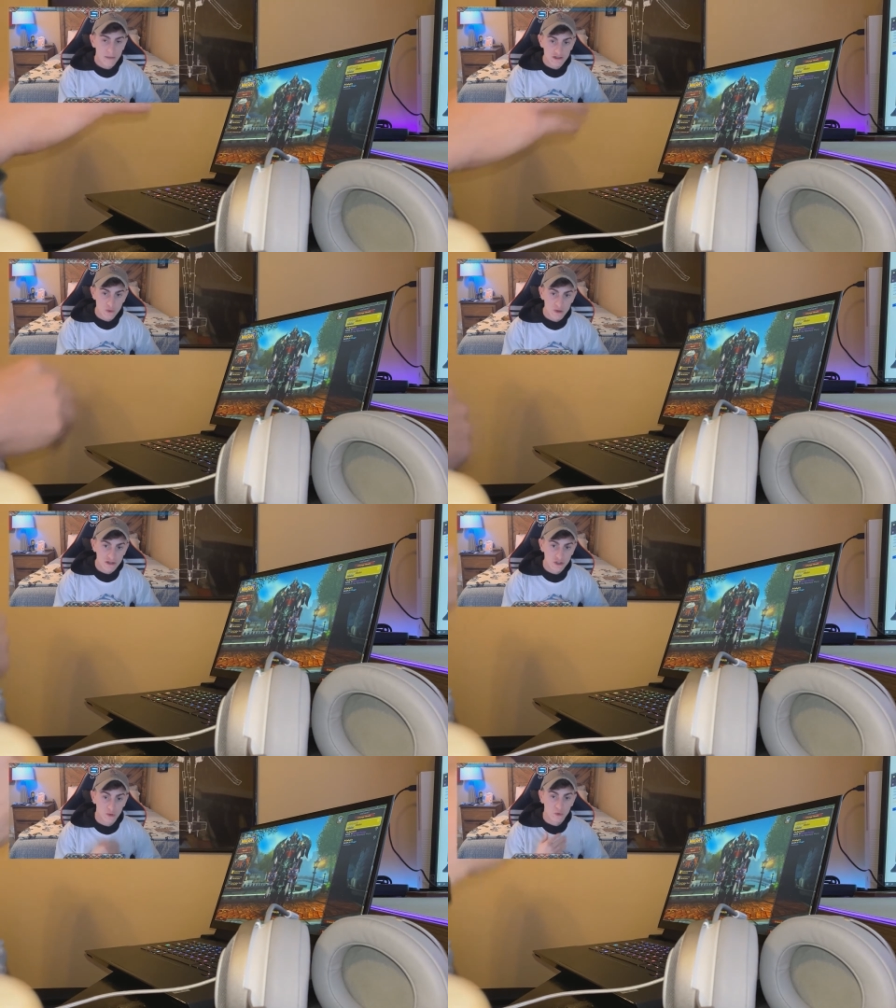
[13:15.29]
But it's going
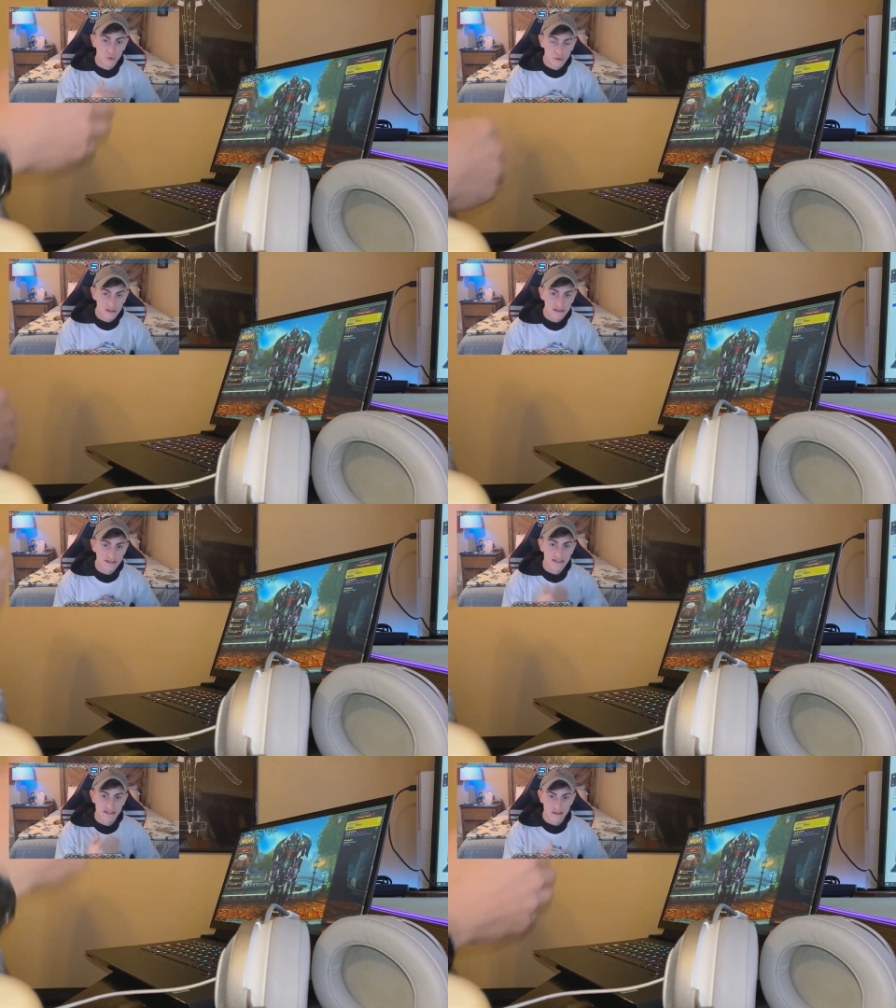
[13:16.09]
to start cooling the
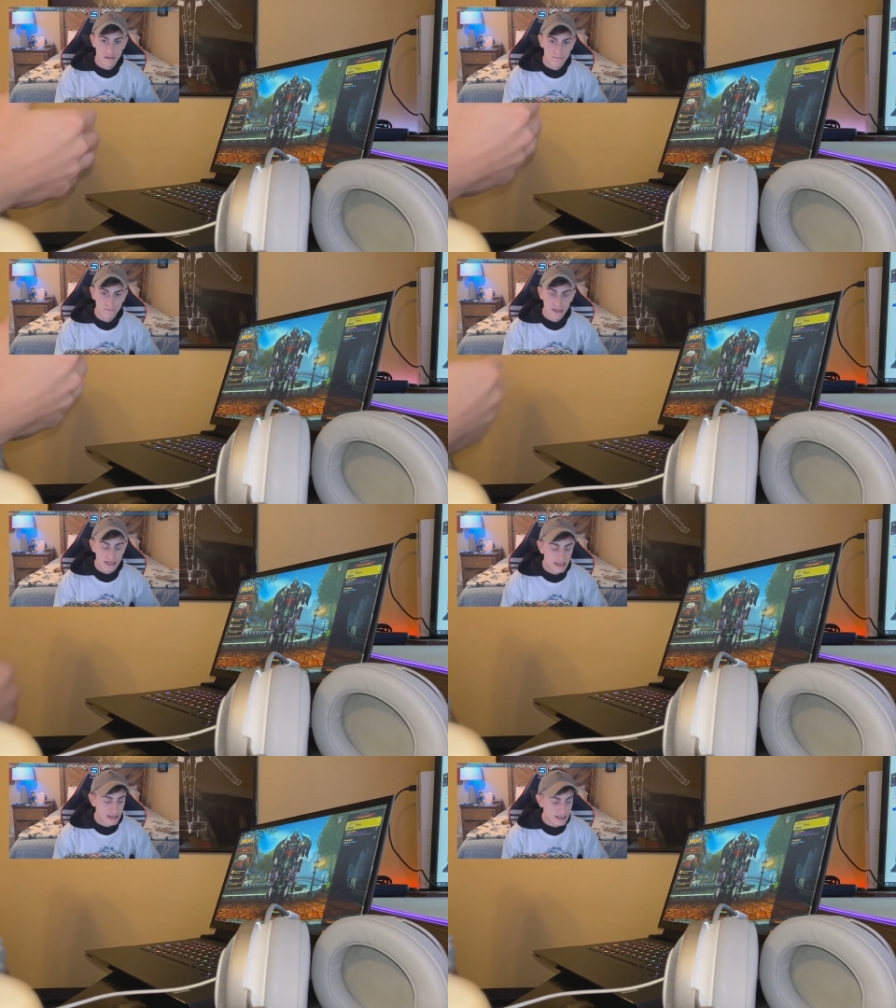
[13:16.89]
system
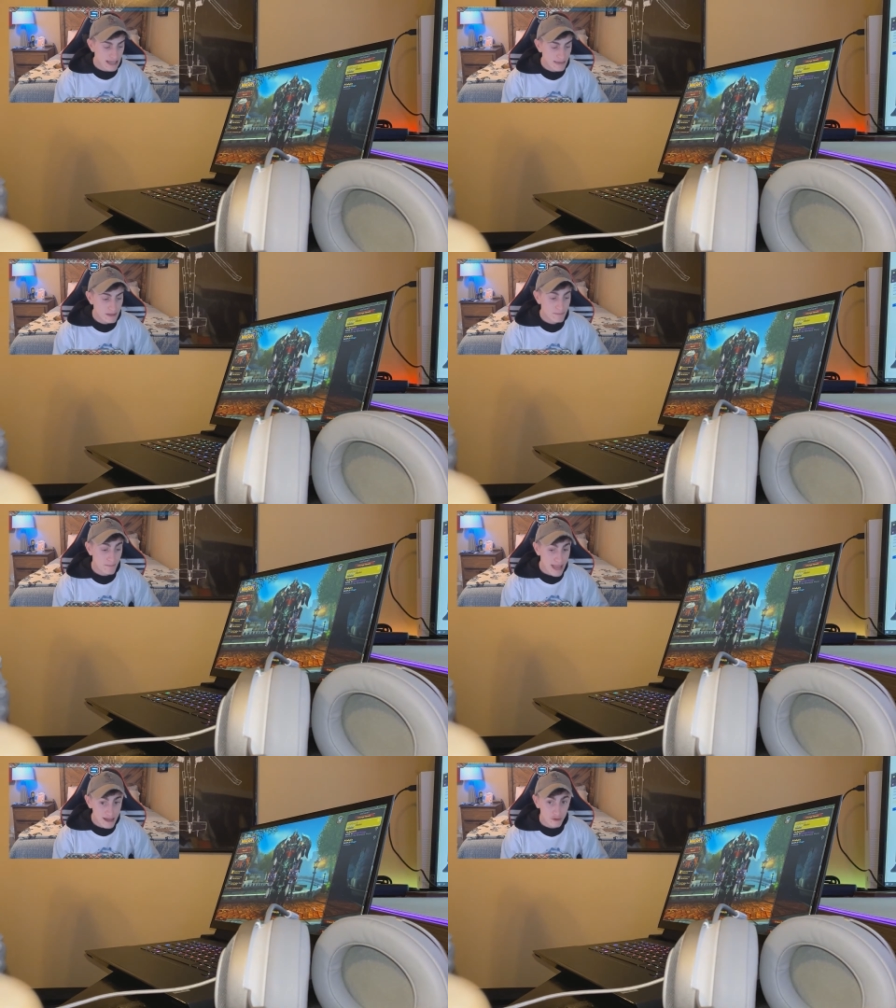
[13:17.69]
in a
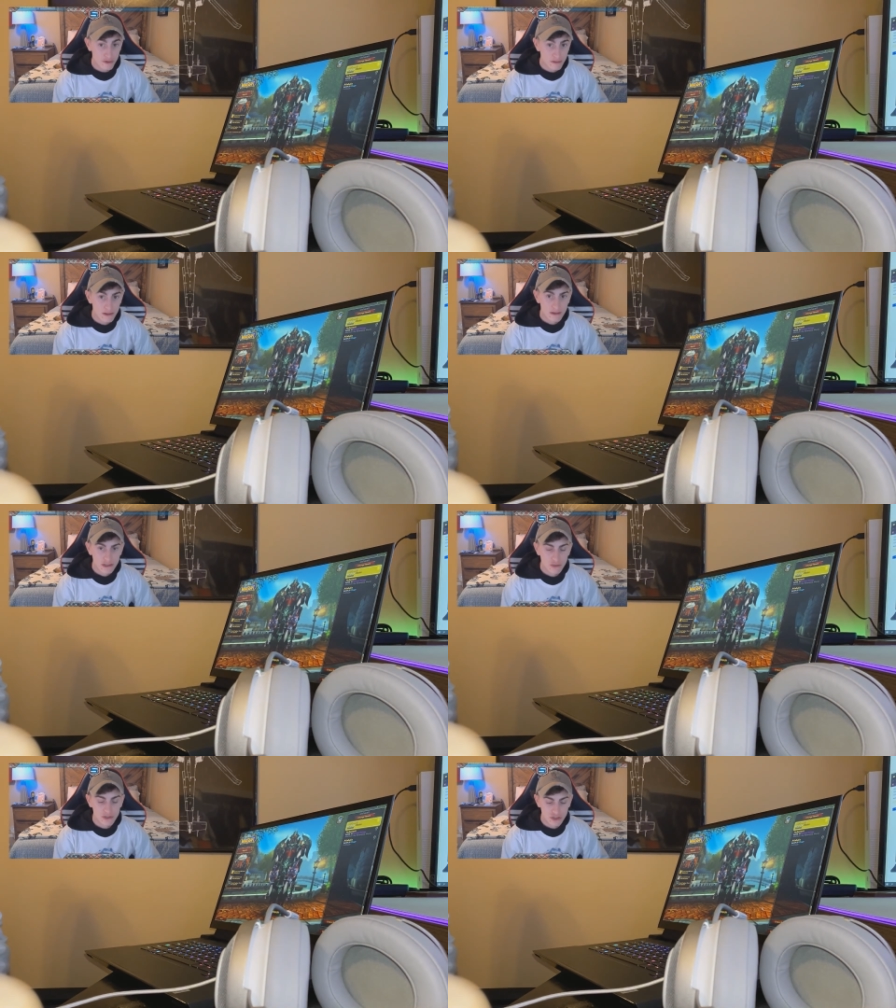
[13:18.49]
gaming manner
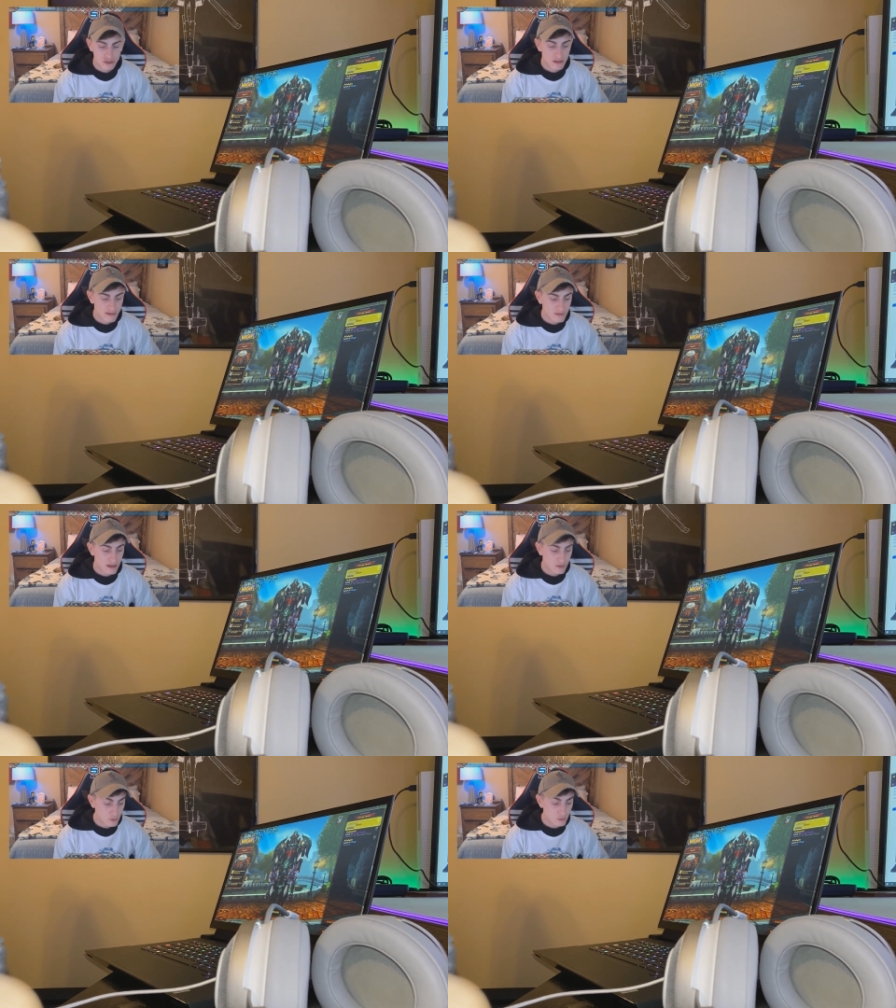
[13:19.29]
to ensure that I've
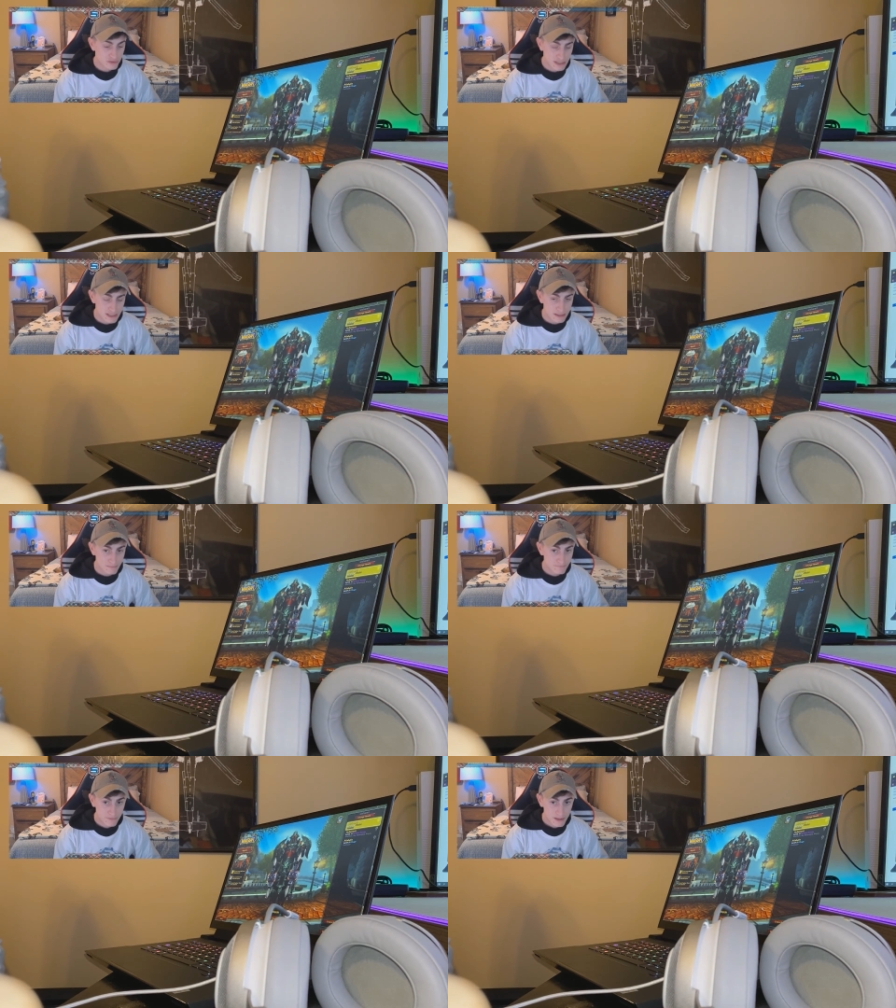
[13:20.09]
got a cool
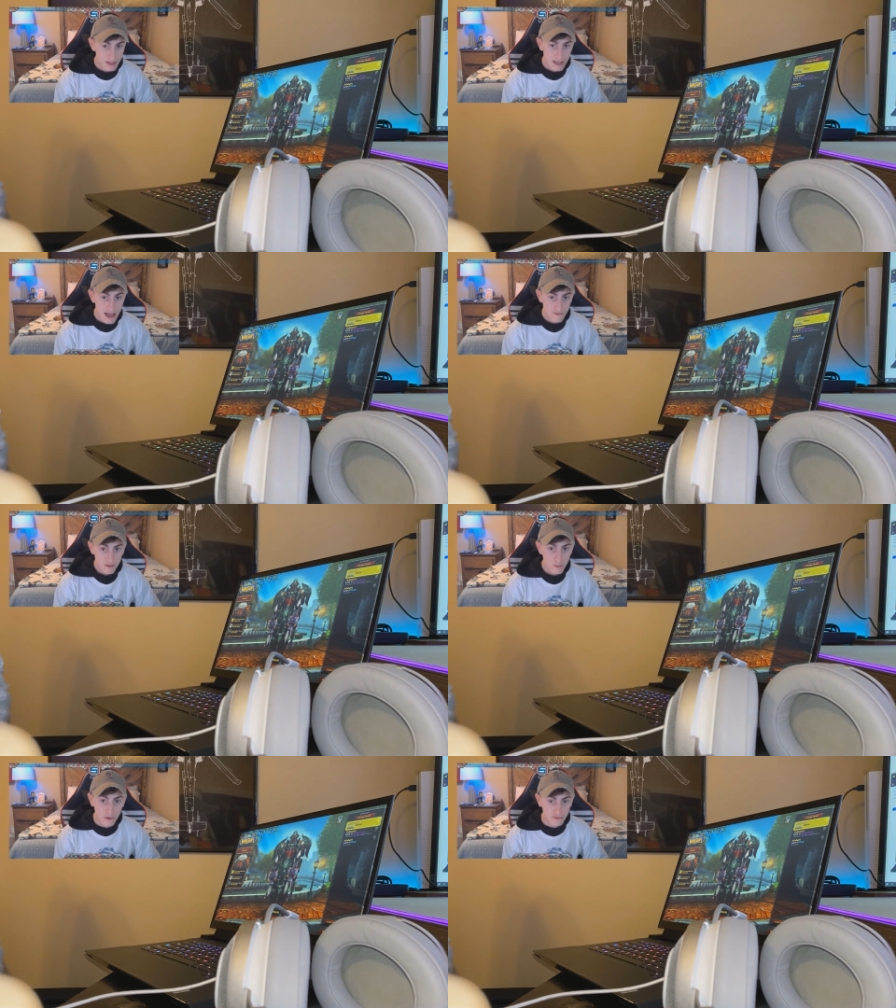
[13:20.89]
system. I've
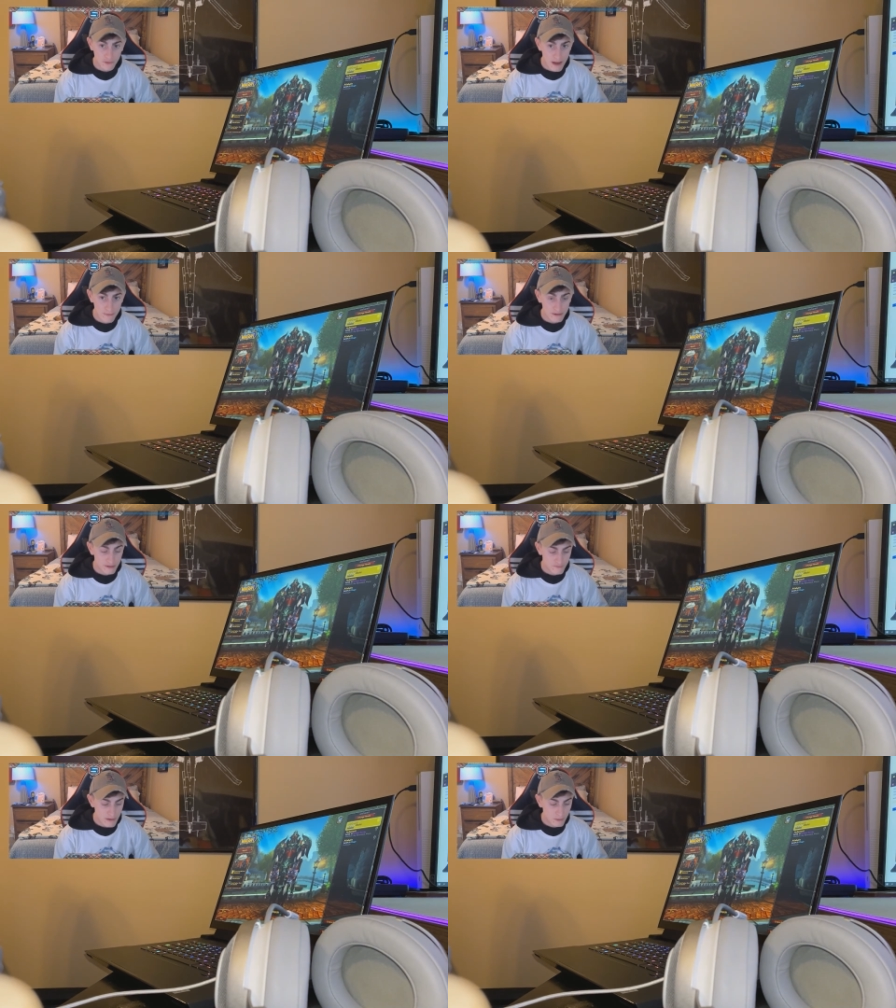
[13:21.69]
heard it works phenomenally,
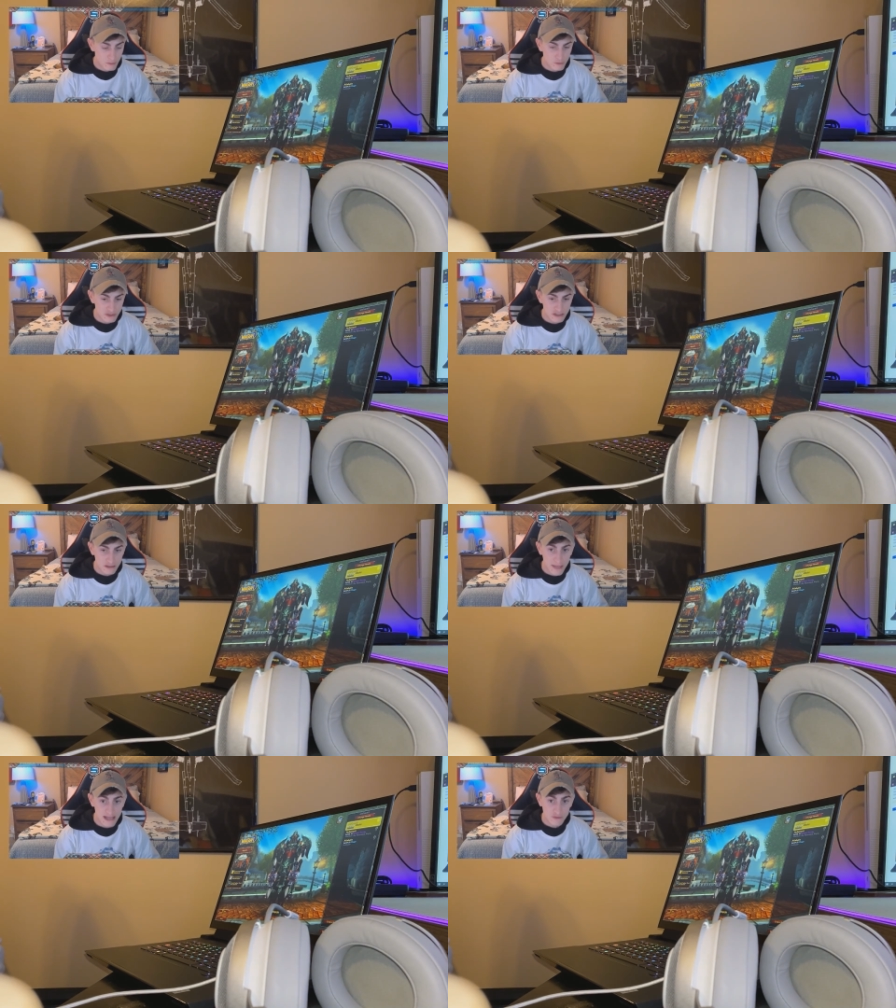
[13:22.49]
the Vapor Cool
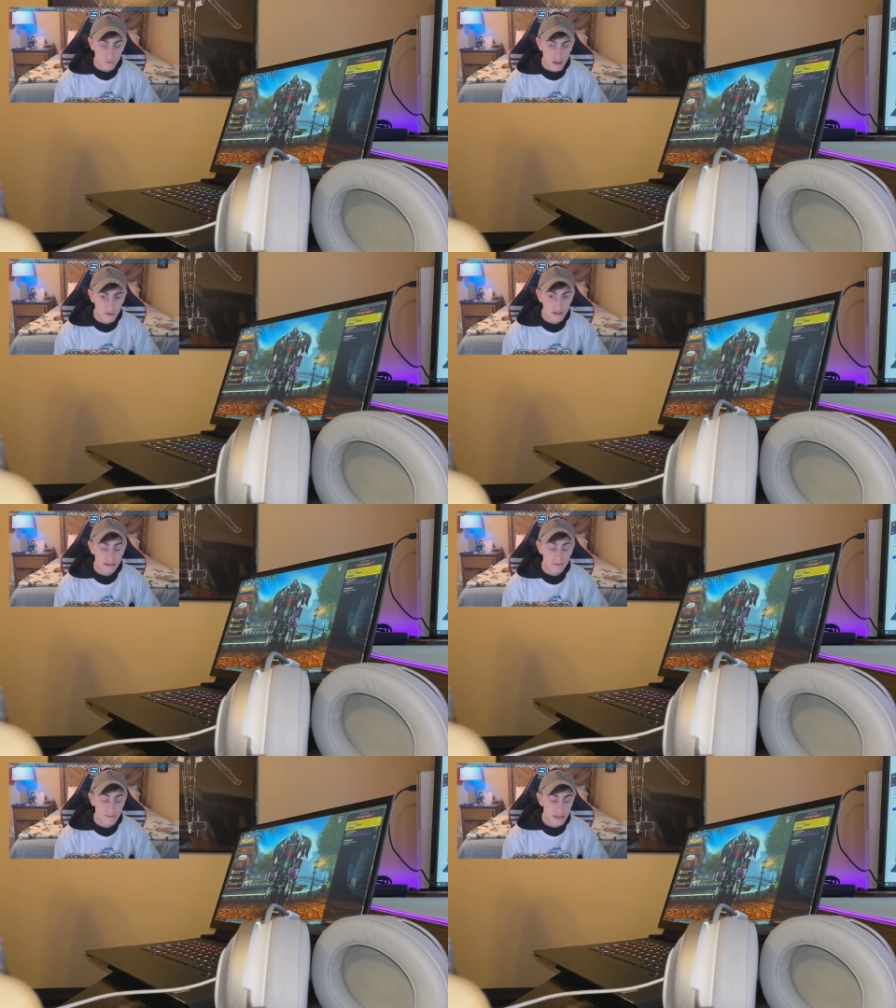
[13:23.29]
system as well
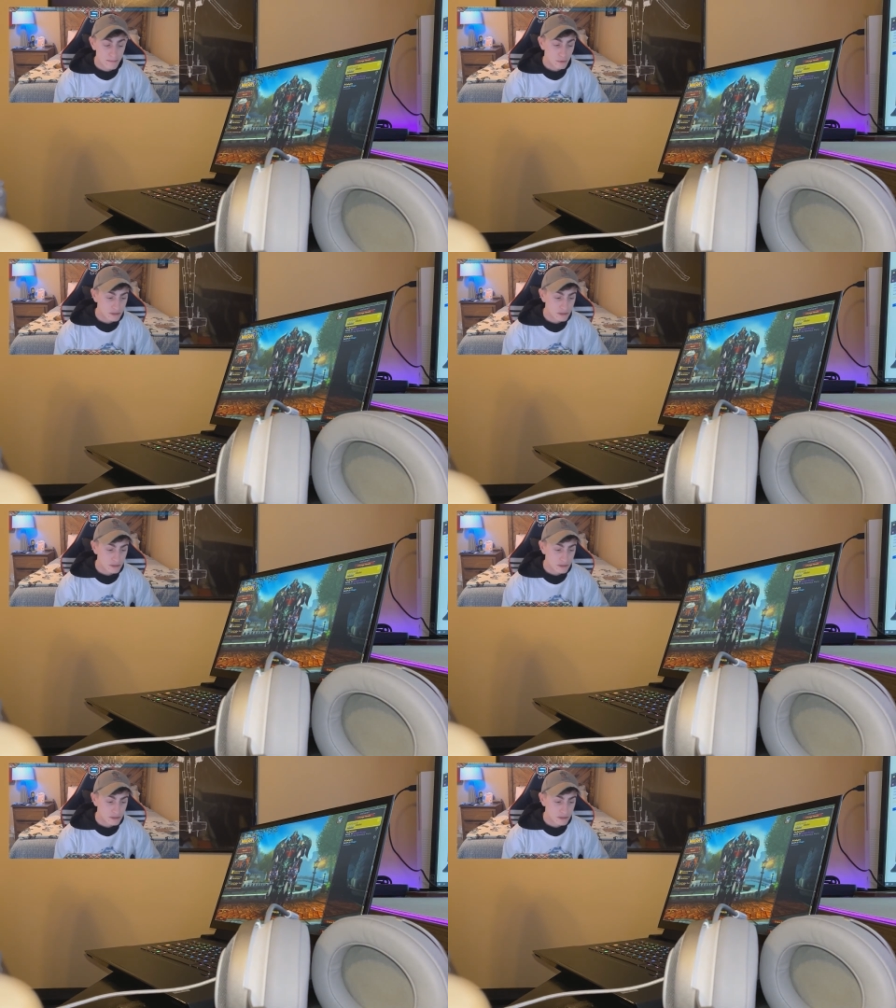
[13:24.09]
in, in